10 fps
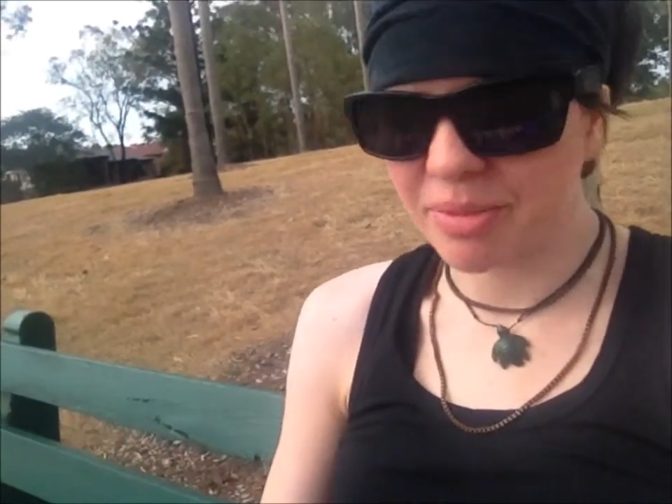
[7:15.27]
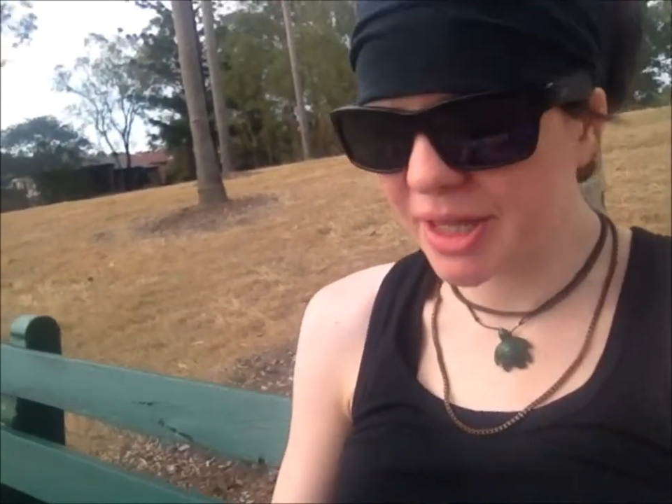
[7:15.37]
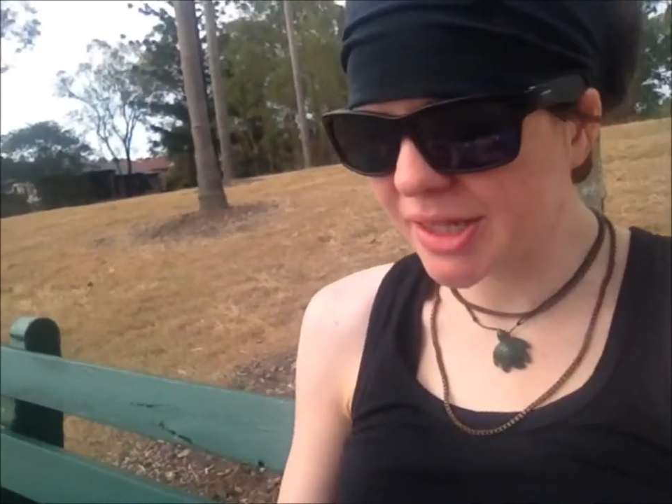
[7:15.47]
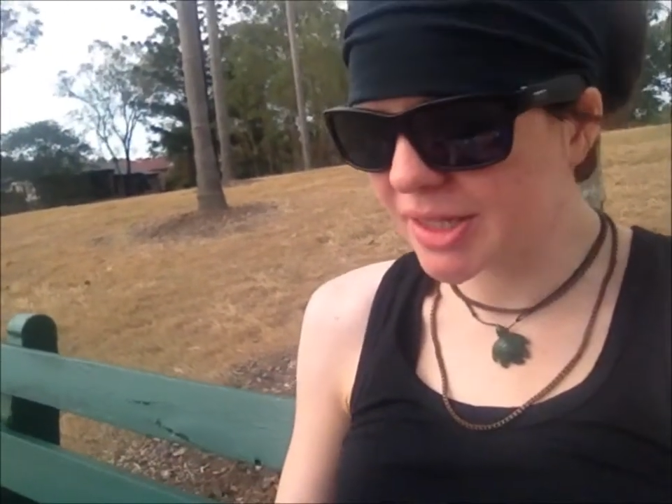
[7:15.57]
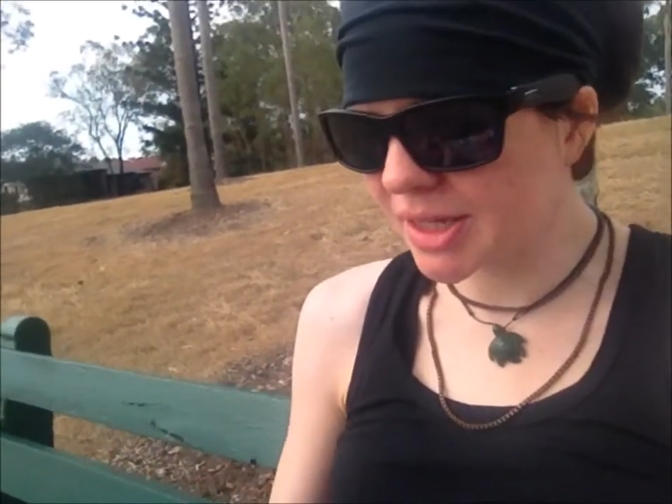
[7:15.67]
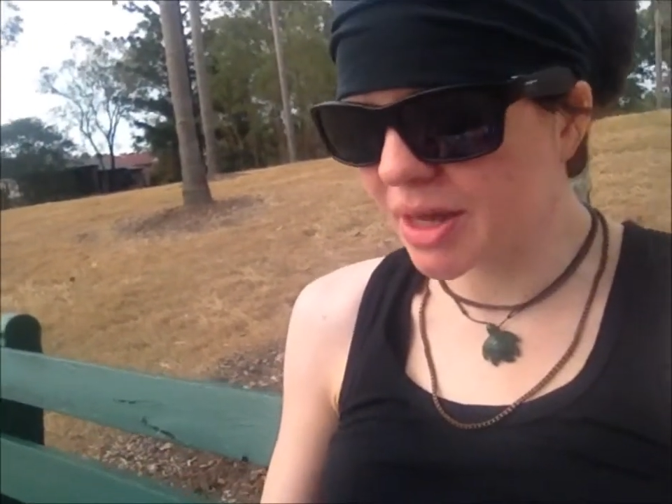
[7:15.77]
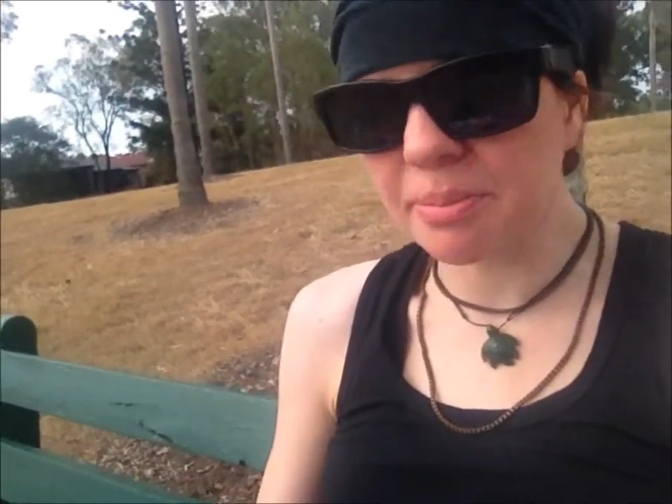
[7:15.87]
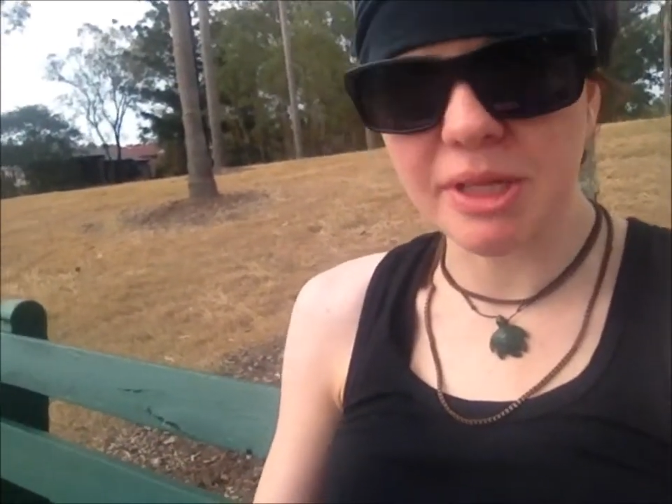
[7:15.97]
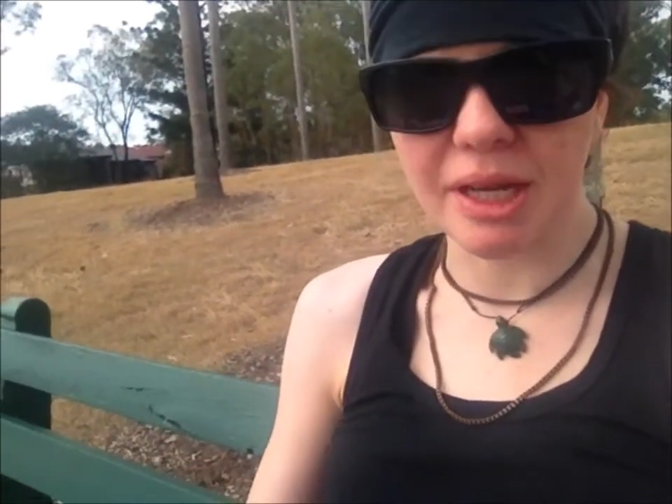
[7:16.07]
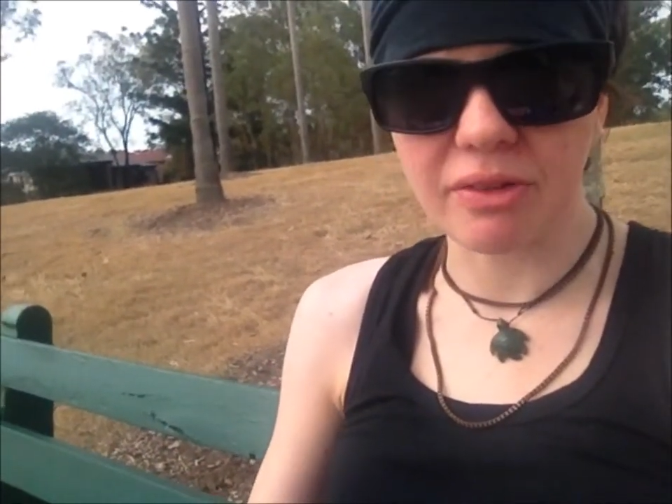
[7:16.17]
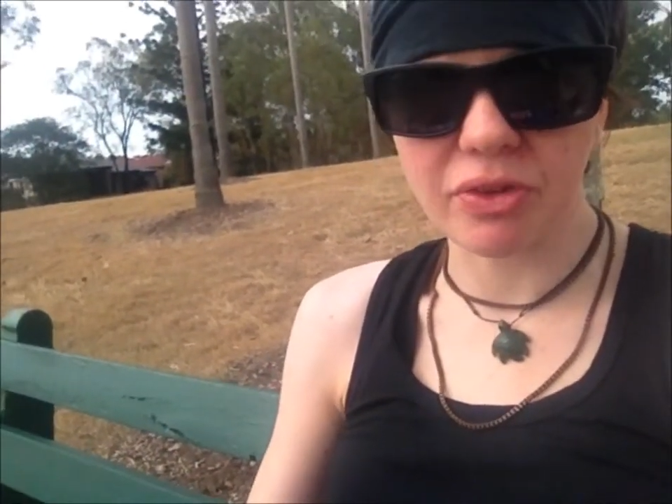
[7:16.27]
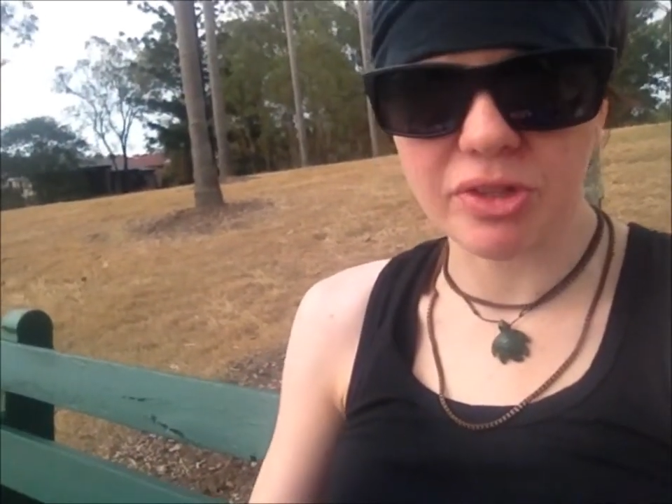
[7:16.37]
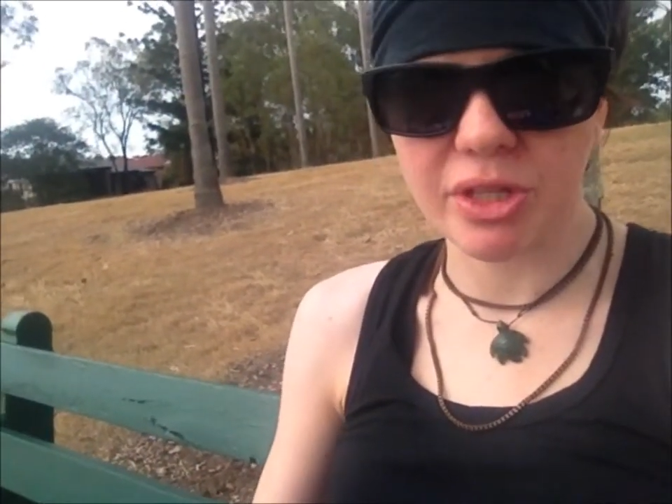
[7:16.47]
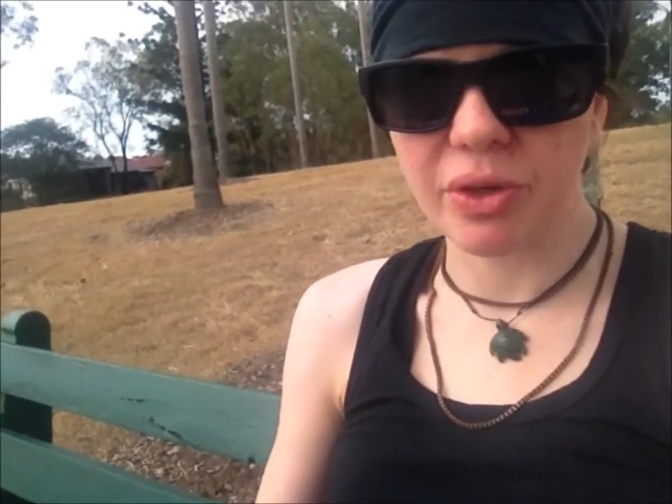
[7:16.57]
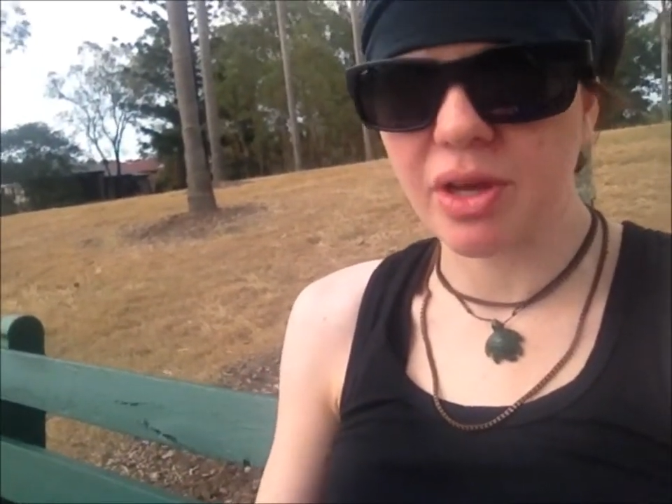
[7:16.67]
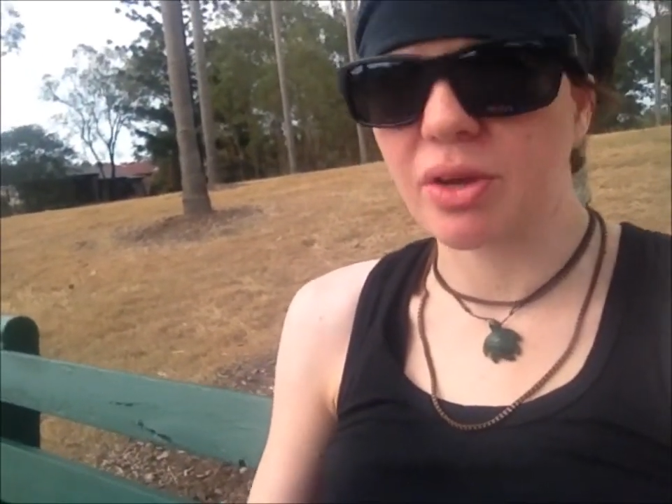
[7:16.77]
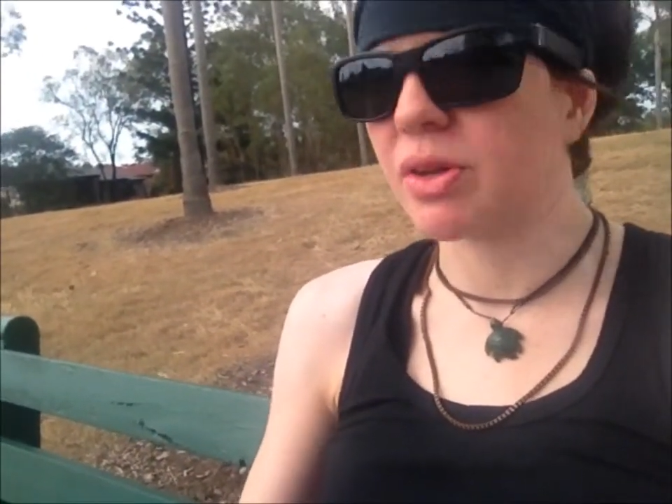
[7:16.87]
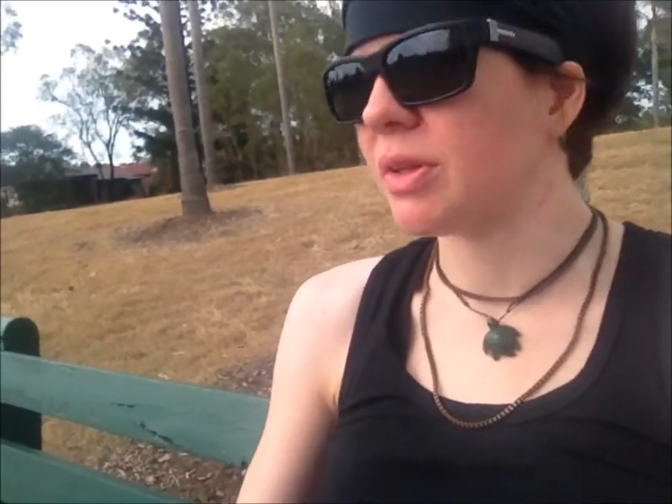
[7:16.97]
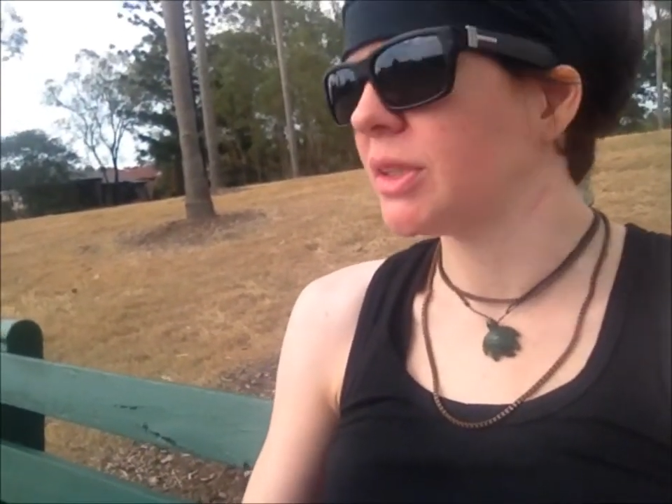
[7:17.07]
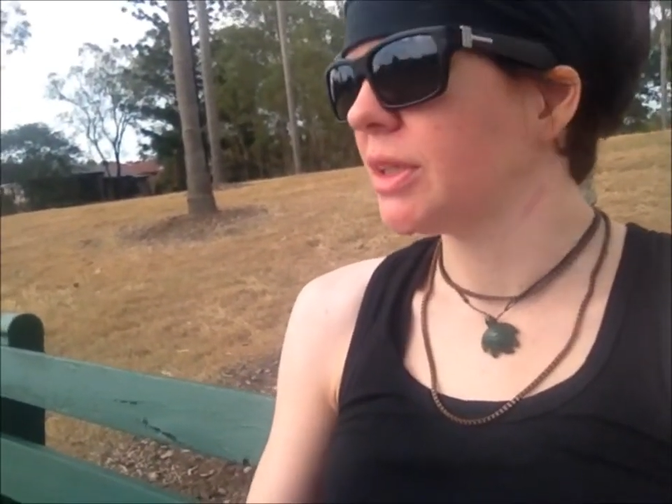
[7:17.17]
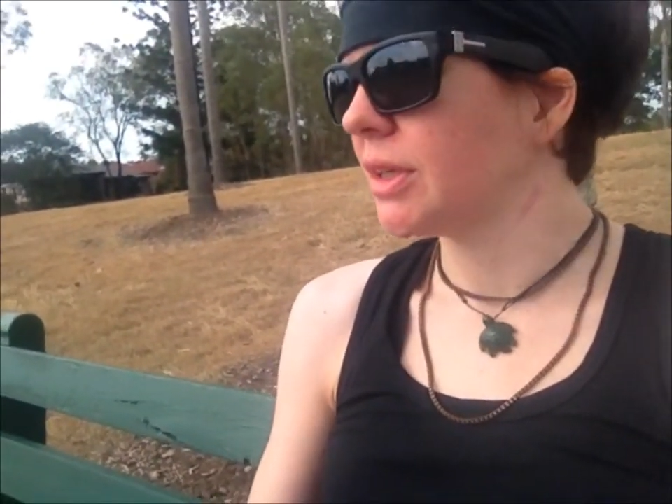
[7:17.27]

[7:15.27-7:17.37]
But that's an update of what's going on.